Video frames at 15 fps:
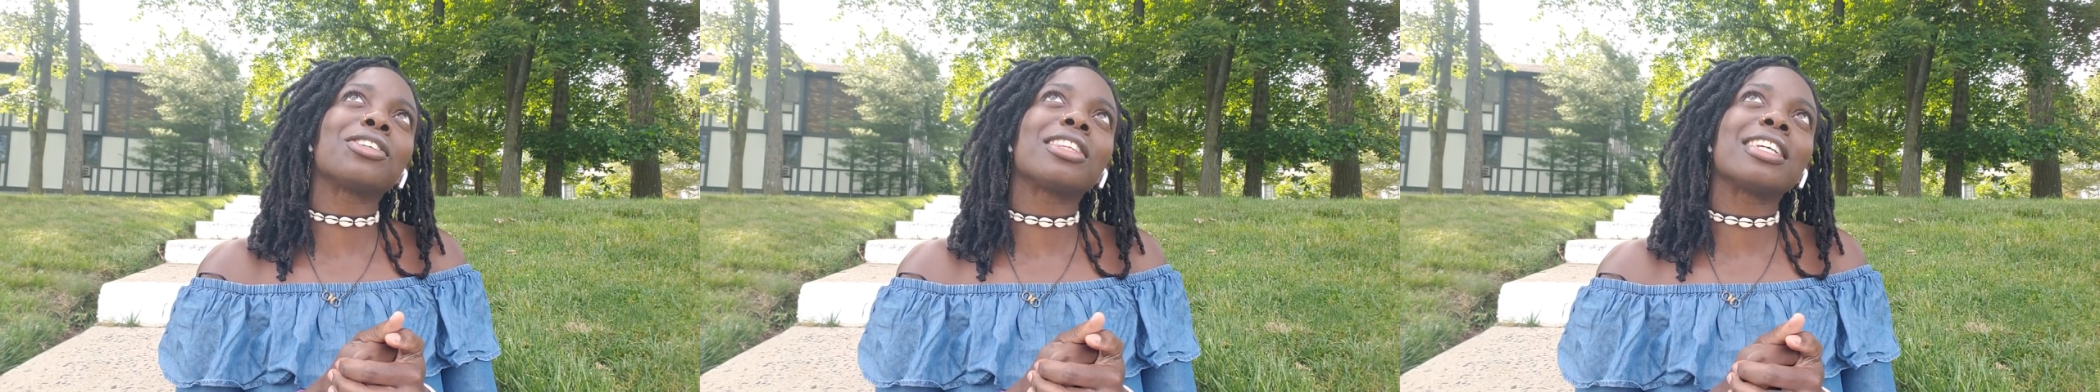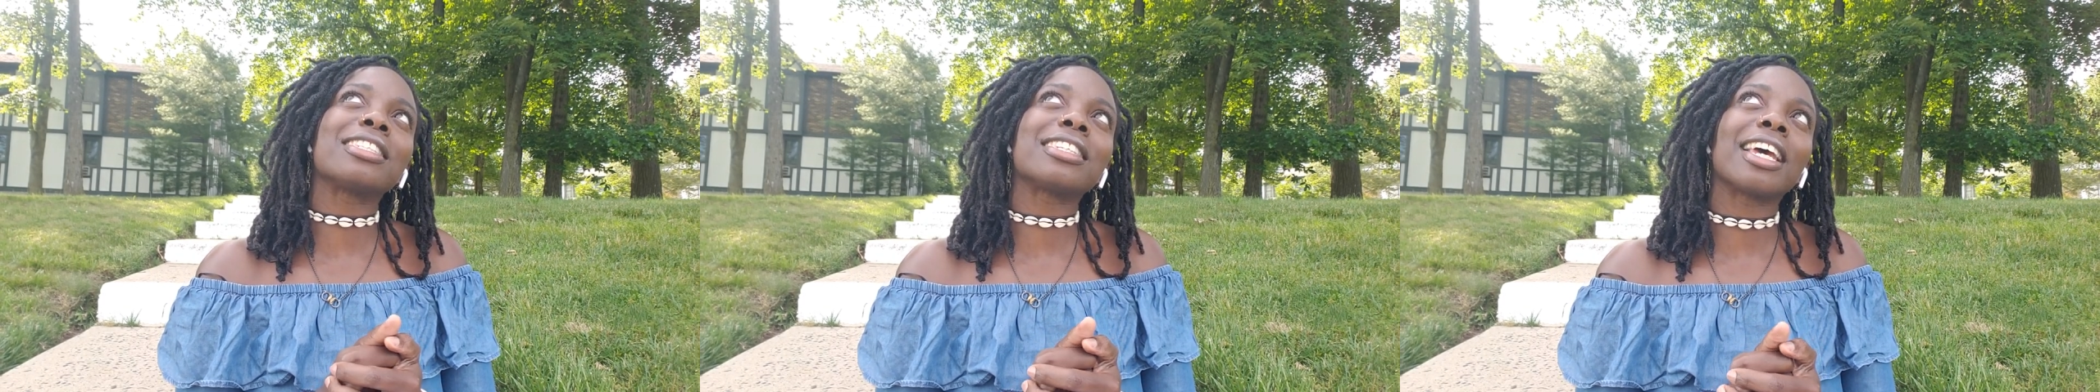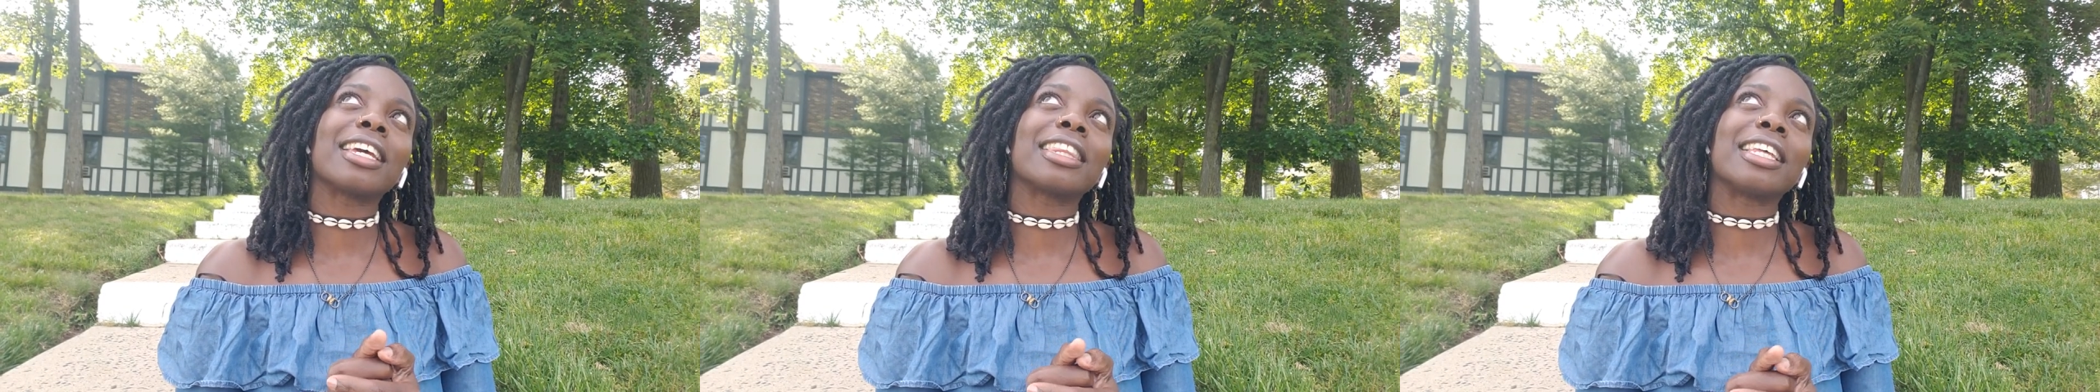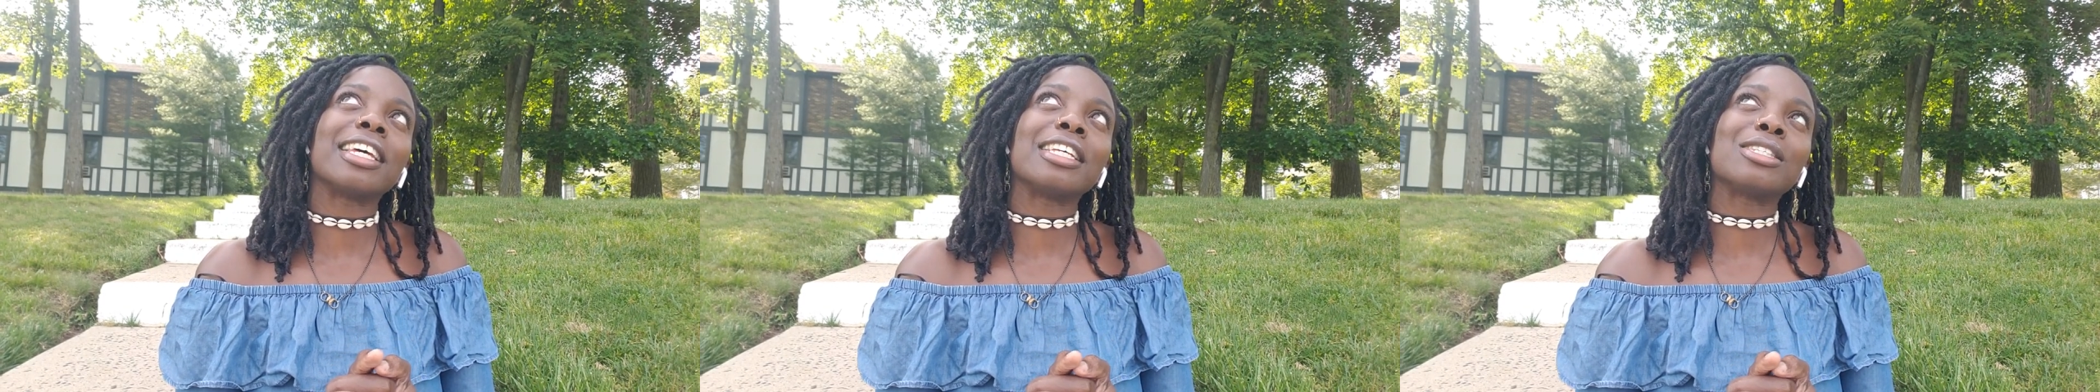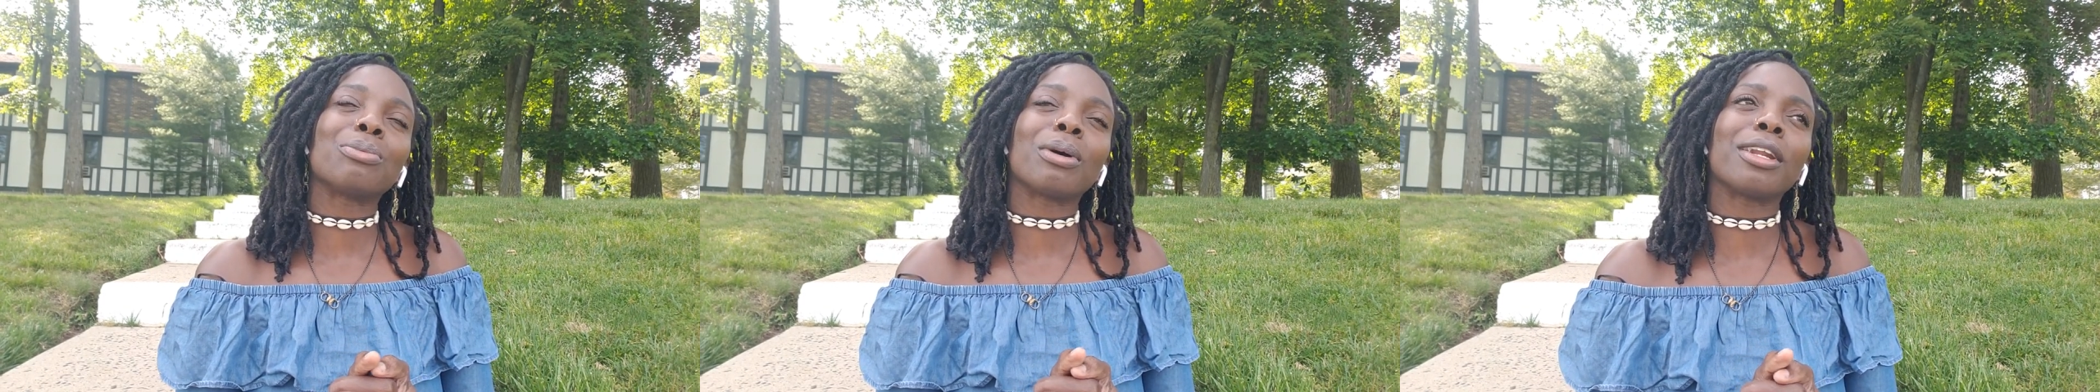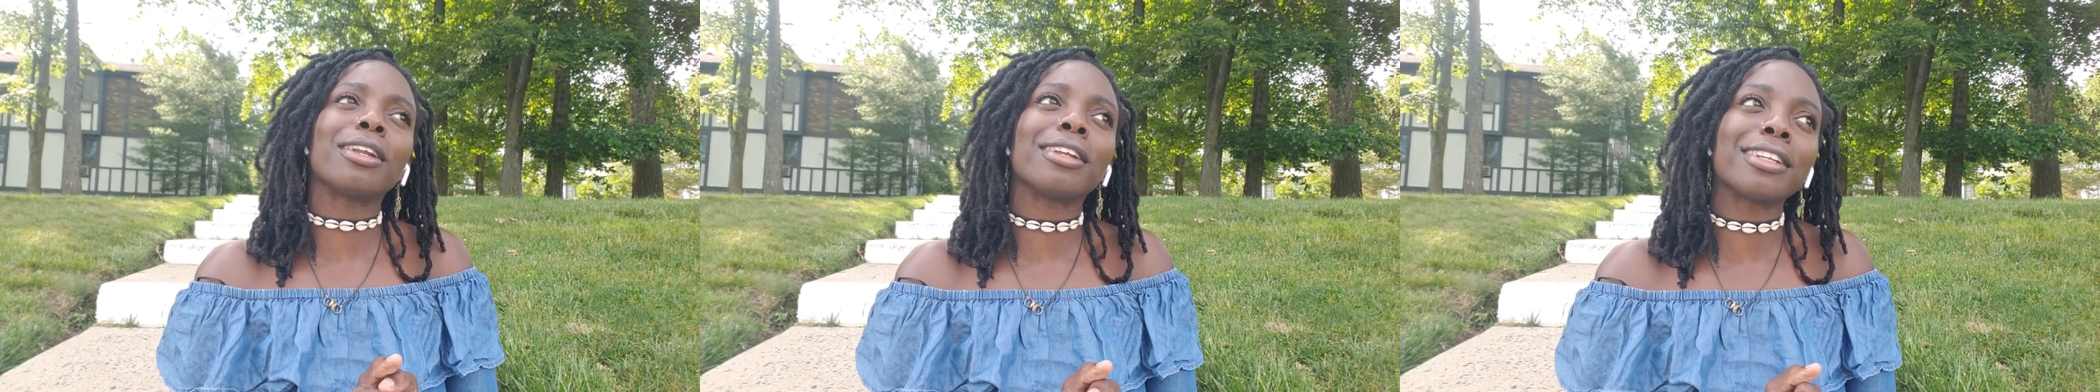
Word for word: things like this, what